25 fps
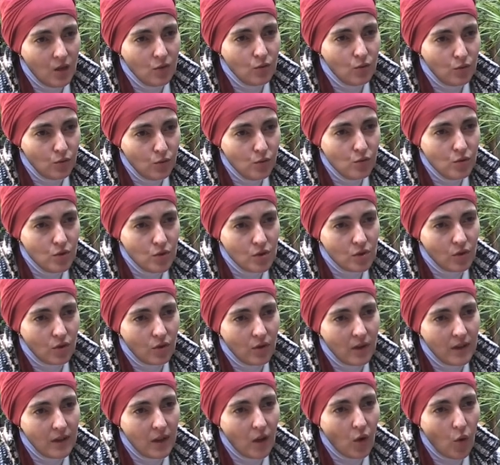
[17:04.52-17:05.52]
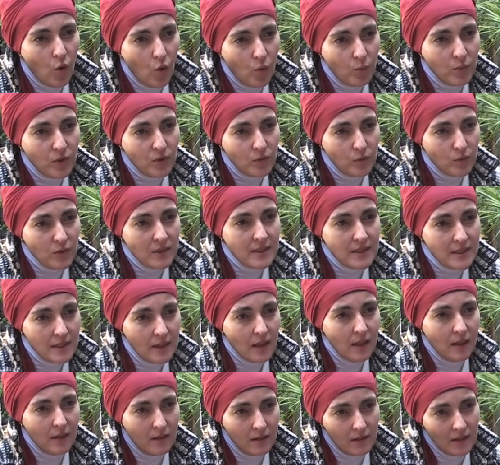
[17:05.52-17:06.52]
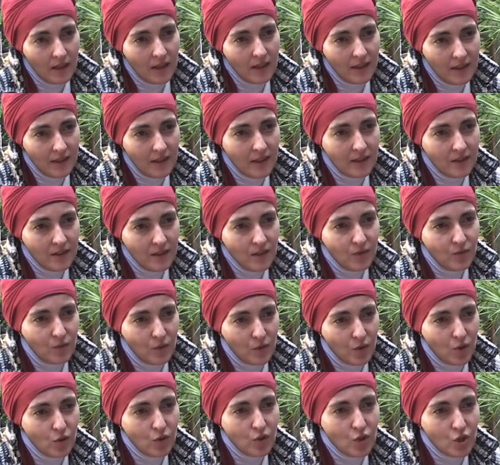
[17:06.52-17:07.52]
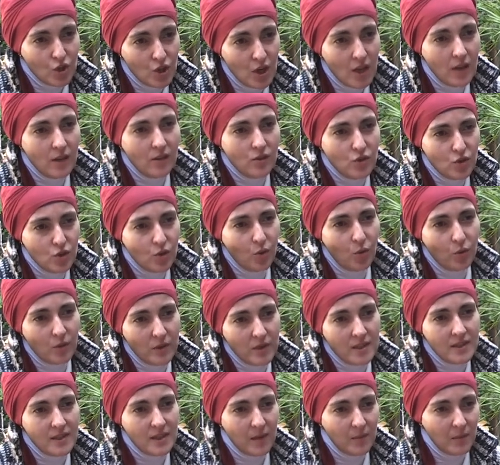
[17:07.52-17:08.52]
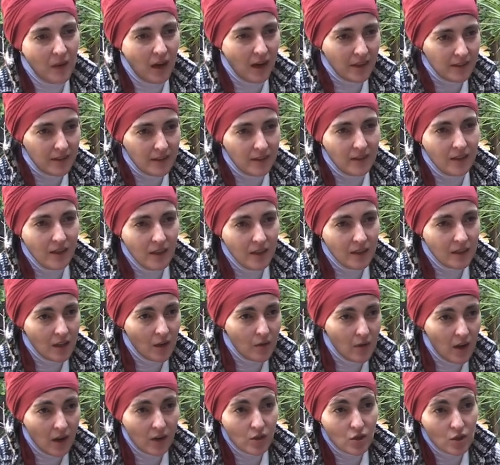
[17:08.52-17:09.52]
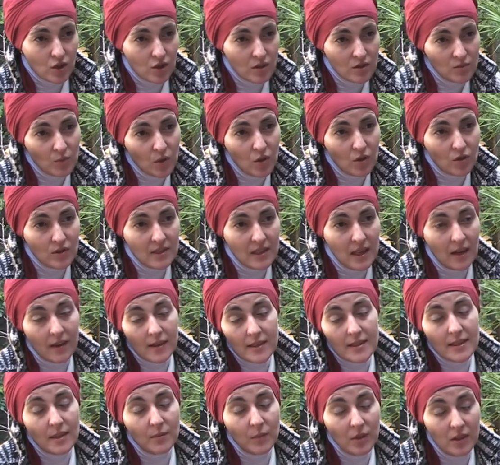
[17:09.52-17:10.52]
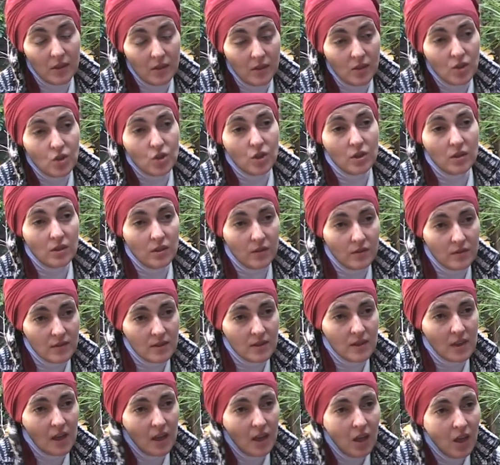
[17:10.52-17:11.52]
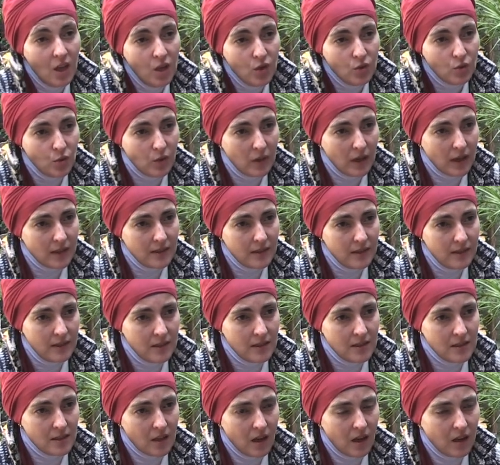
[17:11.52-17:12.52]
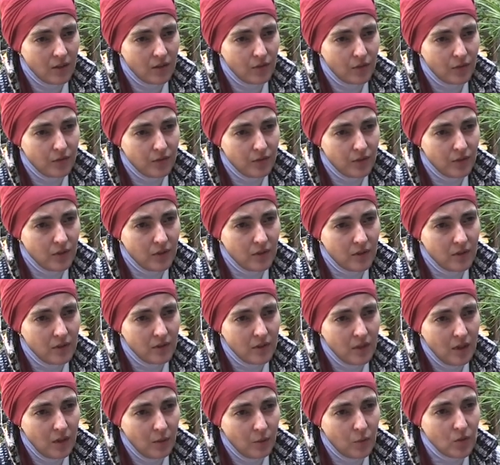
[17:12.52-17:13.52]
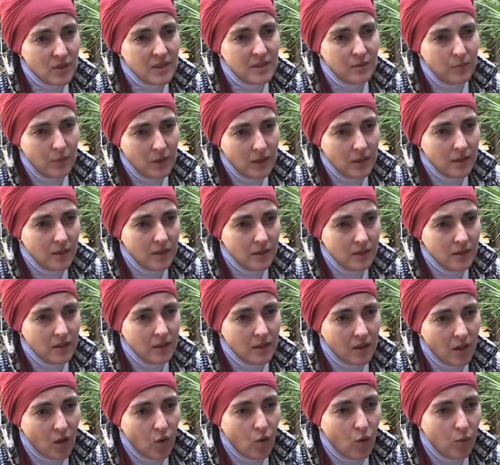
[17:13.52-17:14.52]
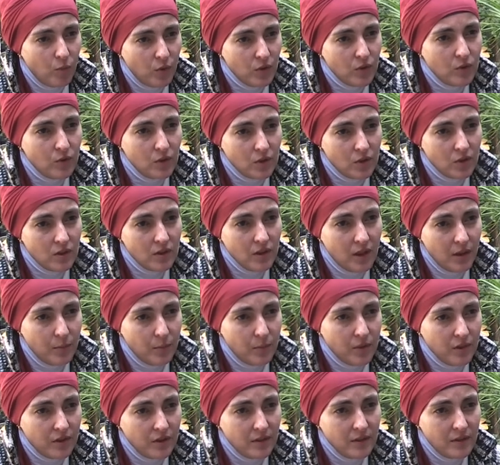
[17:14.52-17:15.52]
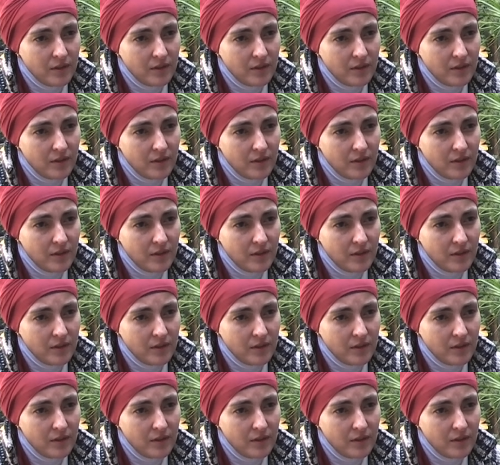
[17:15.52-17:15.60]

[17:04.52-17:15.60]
to do so, and I hope it will stay like that. It will not change towards some other directions, because there are some initiatives to cut this kind of uh, possibility, and I hope it will not happen.